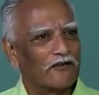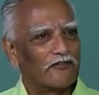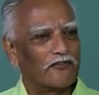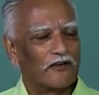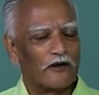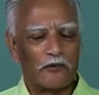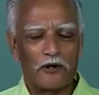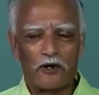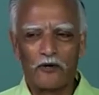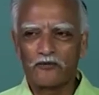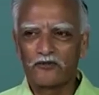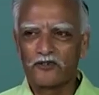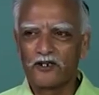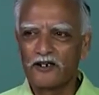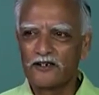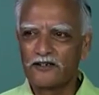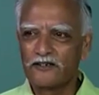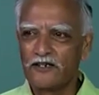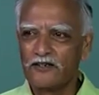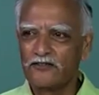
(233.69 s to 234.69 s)
from around
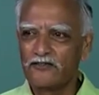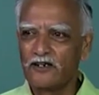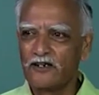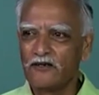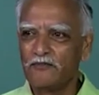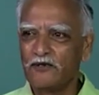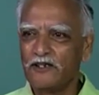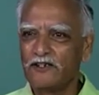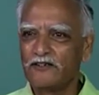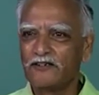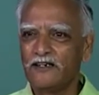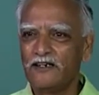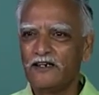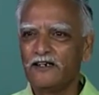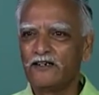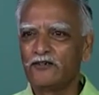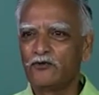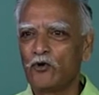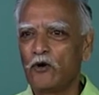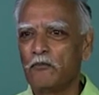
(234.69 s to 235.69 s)
third century B
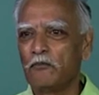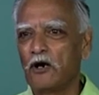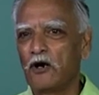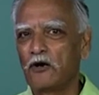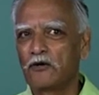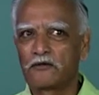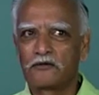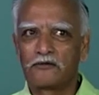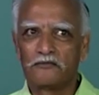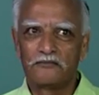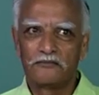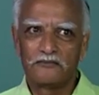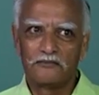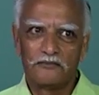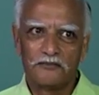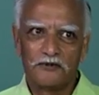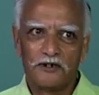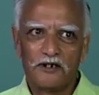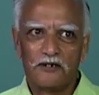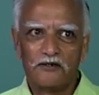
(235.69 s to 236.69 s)
C to about
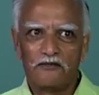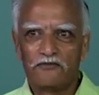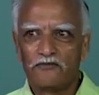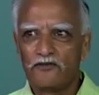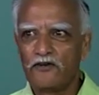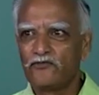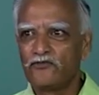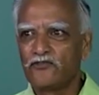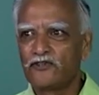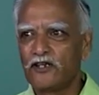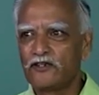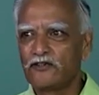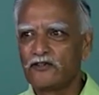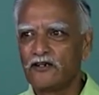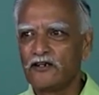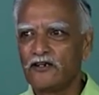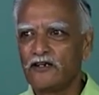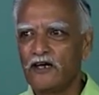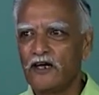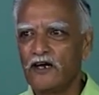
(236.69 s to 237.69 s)
fifth
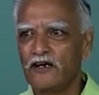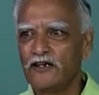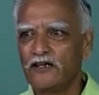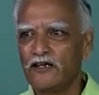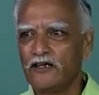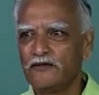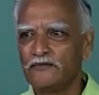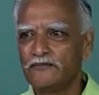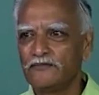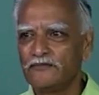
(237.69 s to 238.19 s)
century A D.